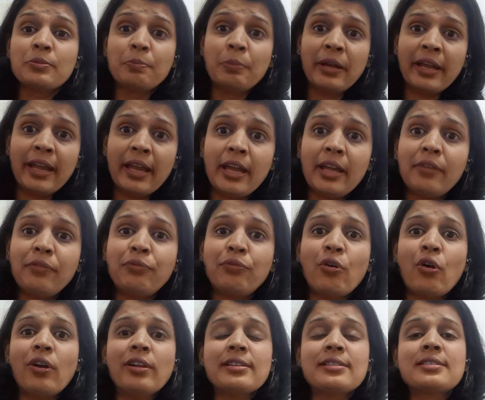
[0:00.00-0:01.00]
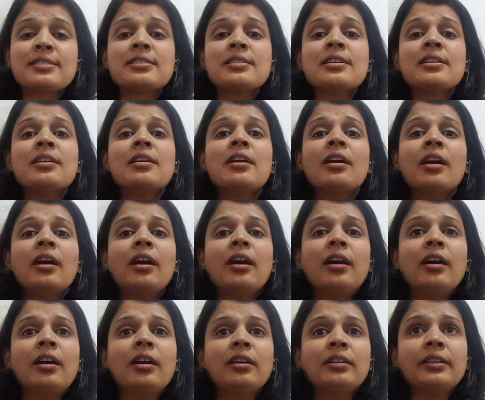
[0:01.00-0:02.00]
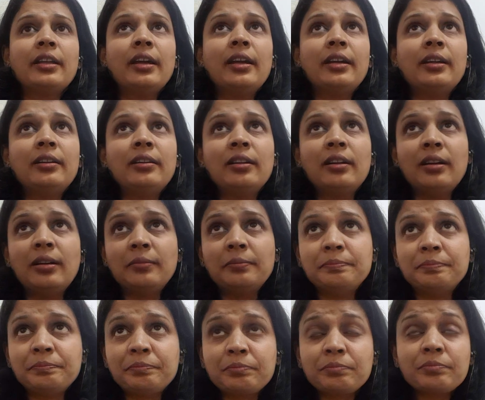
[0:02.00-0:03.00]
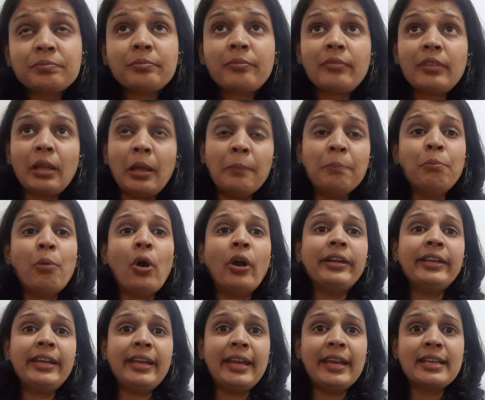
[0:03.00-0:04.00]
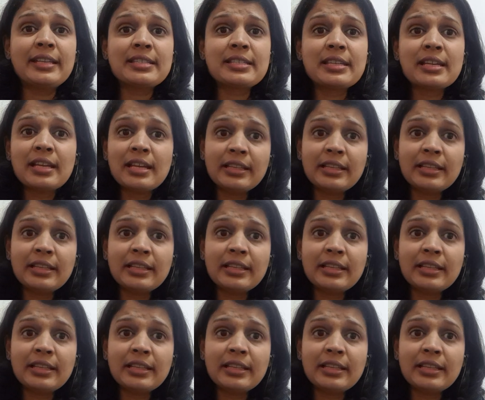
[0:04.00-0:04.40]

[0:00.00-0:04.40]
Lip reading: hair falls, then body aches.